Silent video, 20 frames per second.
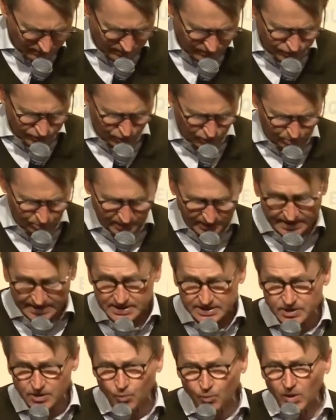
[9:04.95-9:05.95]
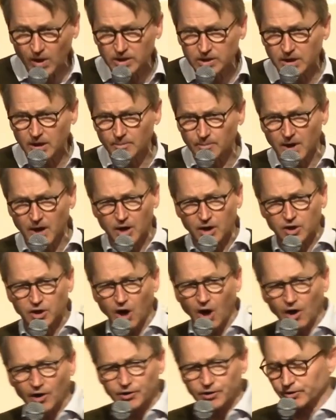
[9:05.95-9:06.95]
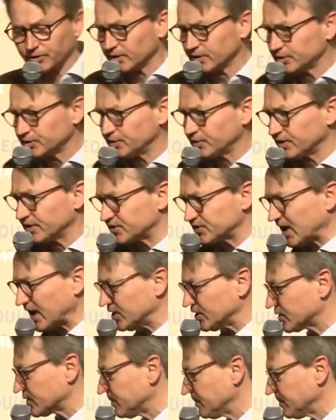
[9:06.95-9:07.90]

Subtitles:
So please welcome Connor to the stage.